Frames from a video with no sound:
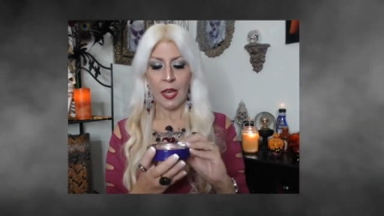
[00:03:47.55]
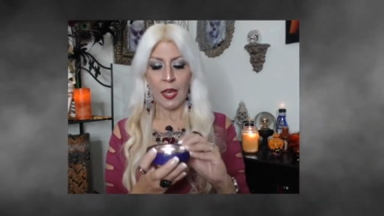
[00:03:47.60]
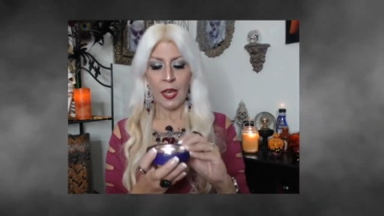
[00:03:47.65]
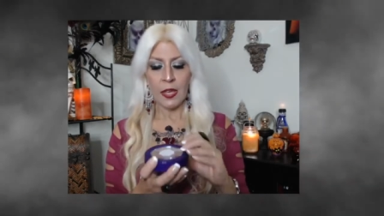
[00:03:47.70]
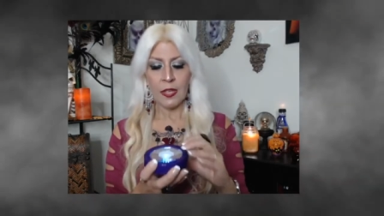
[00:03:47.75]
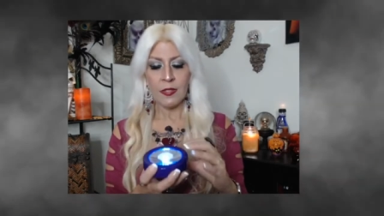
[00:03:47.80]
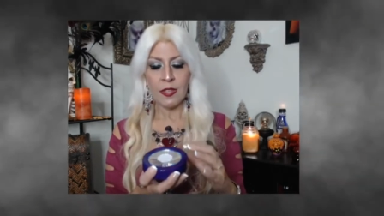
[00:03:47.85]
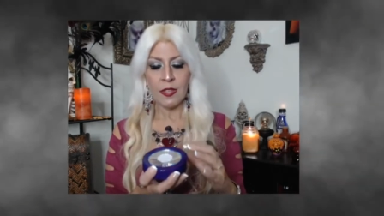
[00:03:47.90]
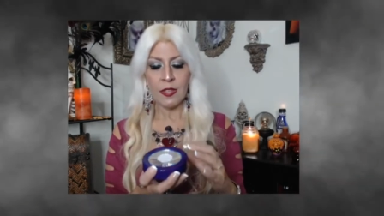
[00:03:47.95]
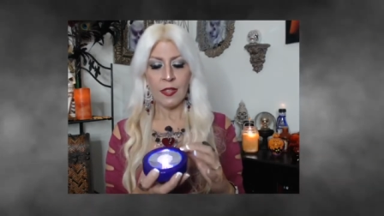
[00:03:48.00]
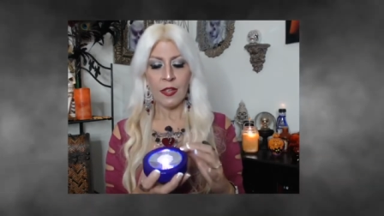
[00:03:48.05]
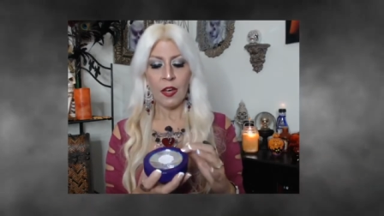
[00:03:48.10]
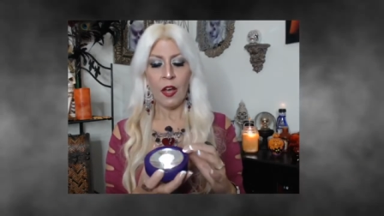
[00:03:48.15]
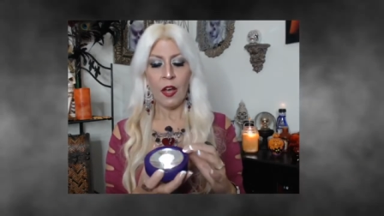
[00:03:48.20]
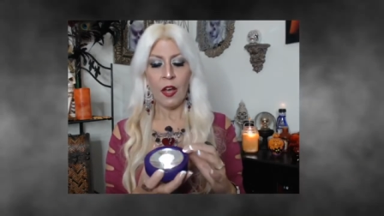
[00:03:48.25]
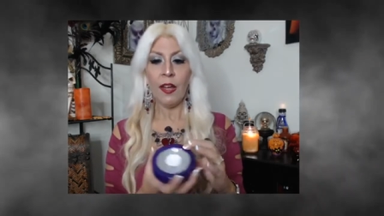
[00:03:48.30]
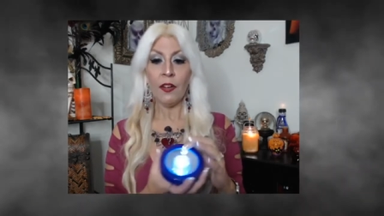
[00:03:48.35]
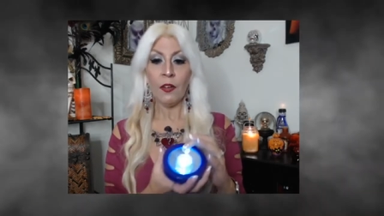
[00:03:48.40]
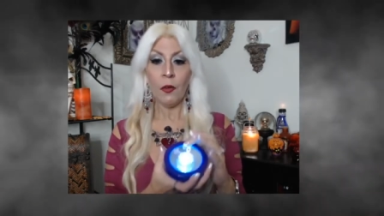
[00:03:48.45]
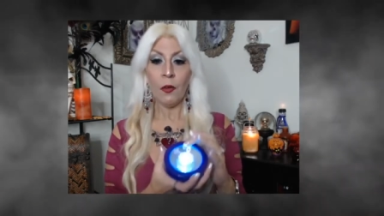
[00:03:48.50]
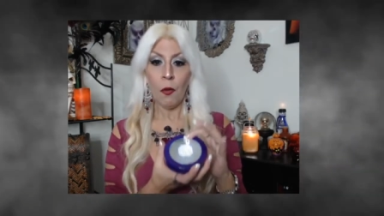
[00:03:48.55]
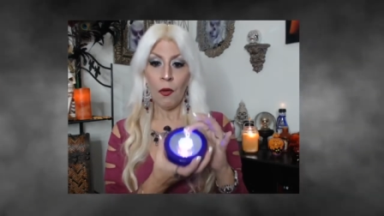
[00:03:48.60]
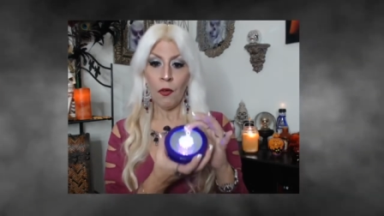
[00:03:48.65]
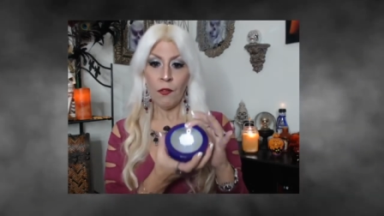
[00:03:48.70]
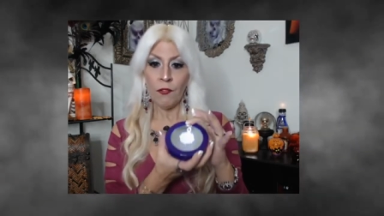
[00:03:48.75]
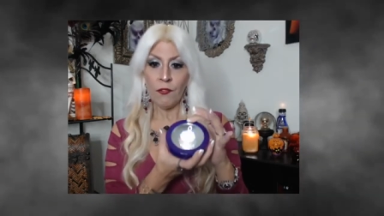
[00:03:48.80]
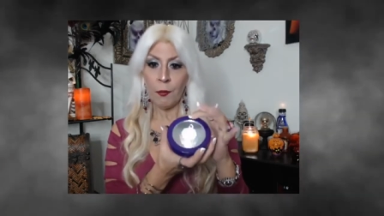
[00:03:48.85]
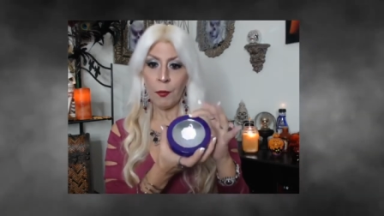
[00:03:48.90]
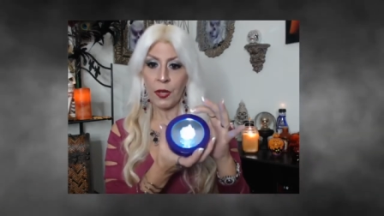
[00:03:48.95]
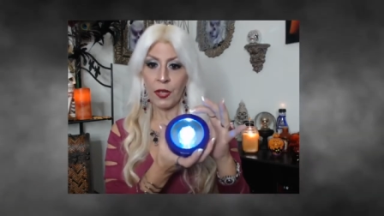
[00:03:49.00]
is that the on off
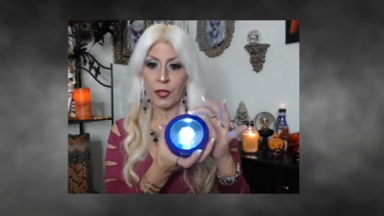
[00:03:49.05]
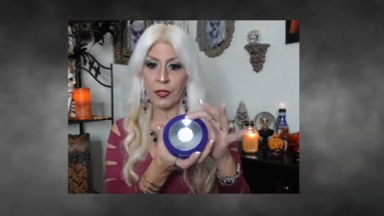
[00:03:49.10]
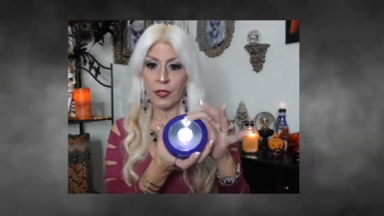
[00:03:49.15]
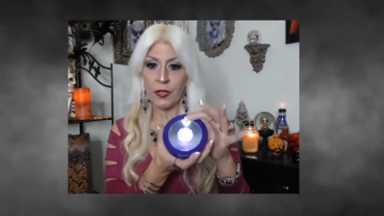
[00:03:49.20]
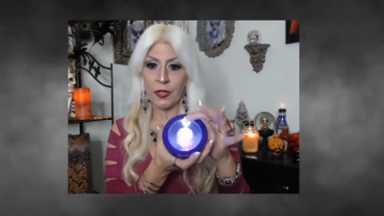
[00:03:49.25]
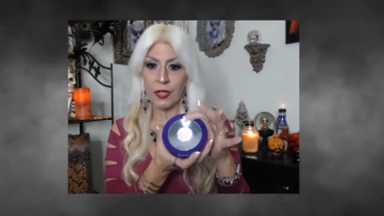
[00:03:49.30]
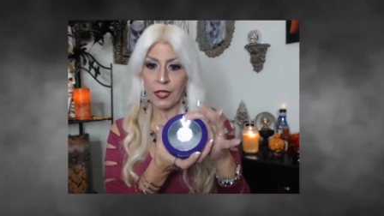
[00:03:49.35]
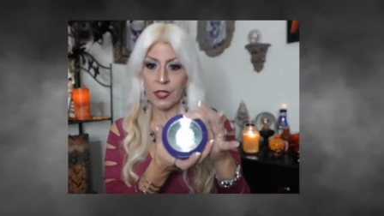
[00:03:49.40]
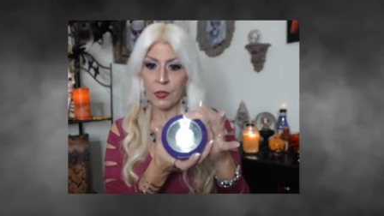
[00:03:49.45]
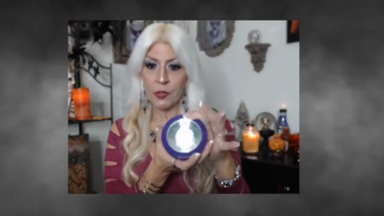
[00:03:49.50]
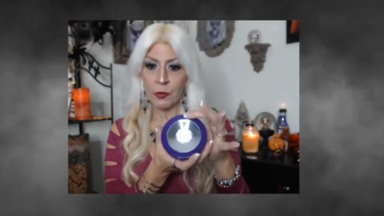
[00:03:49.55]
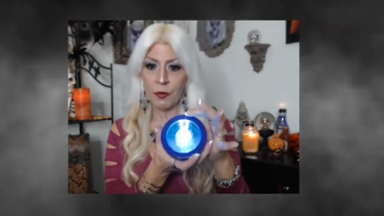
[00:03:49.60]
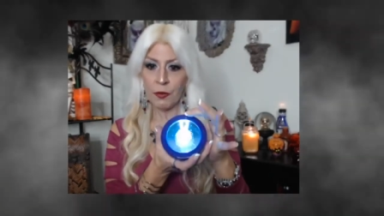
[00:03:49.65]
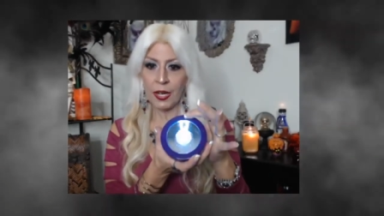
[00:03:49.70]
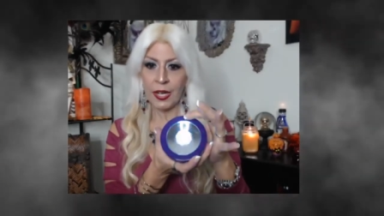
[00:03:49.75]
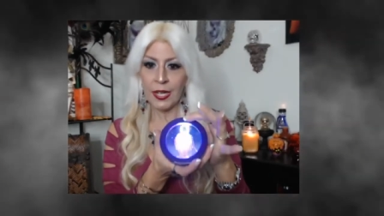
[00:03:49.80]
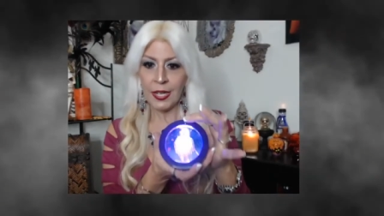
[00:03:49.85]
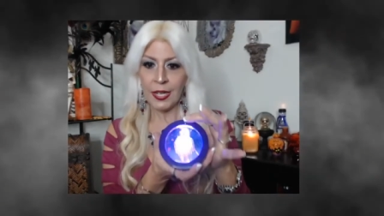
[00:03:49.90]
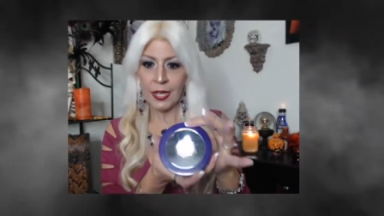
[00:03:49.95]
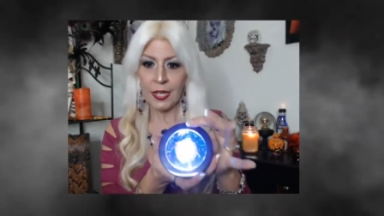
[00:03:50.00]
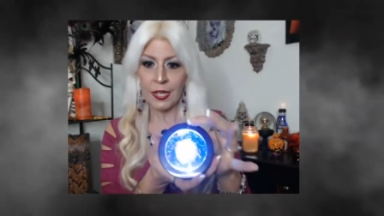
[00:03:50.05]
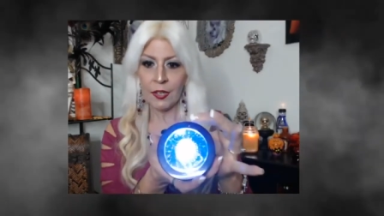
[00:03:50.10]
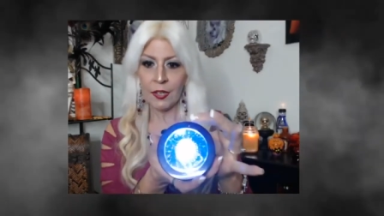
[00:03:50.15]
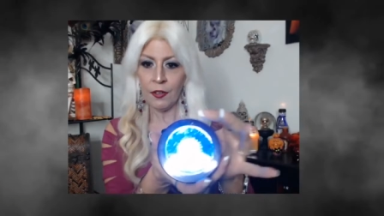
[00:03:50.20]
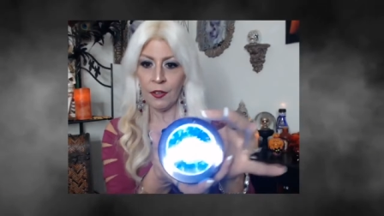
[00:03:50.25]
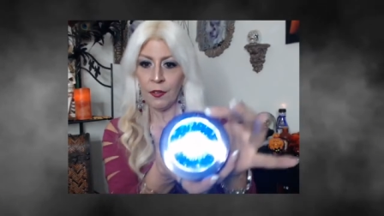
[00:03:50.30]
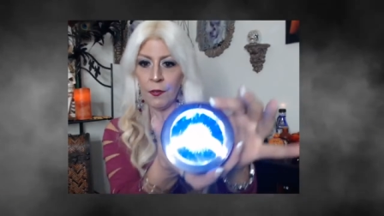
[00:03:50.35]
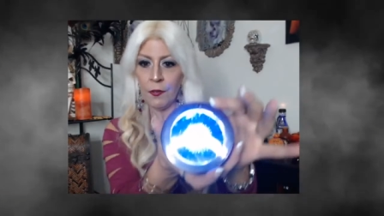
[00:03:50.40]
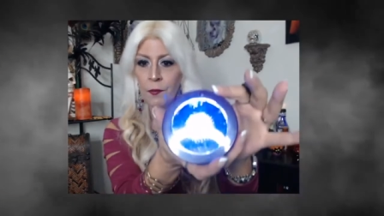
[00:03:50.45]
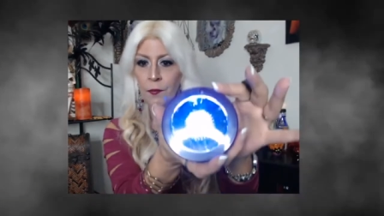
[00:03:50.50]
button is right
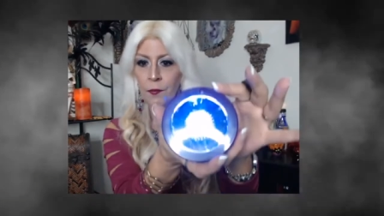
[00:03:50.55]
here,